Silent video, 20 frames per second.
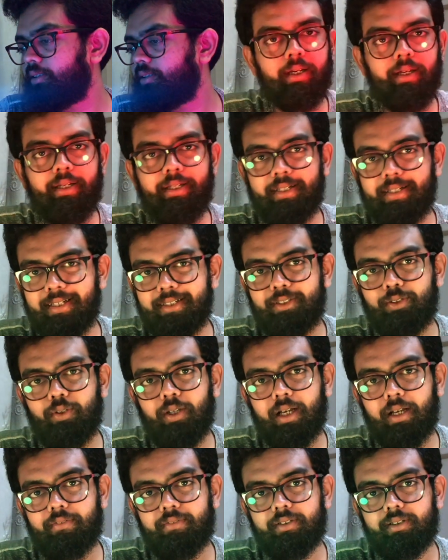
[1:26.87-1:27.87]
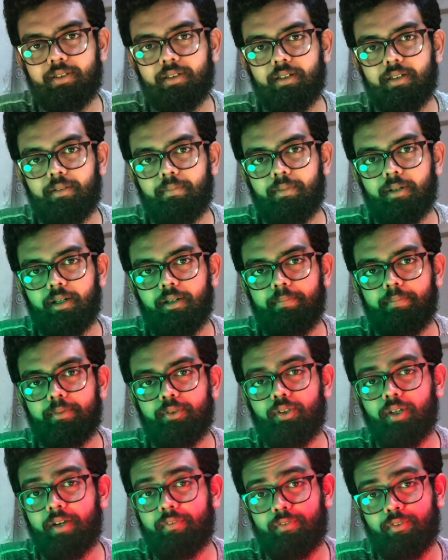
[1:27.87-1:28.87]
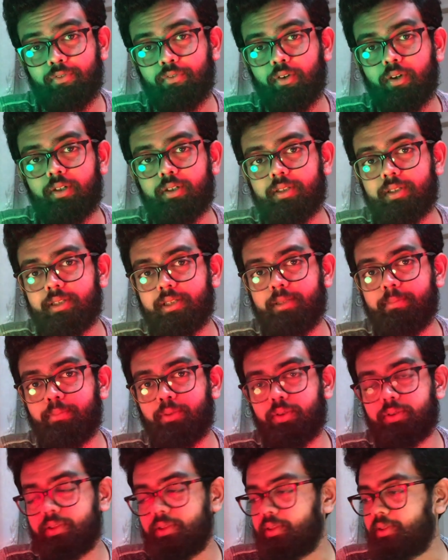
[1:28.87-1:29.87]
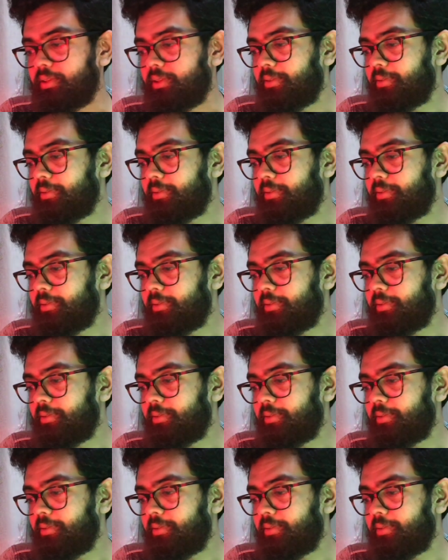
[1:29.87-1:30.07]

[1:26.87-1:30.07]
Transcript: In case you have a single bulb, you have to follow the same procedure.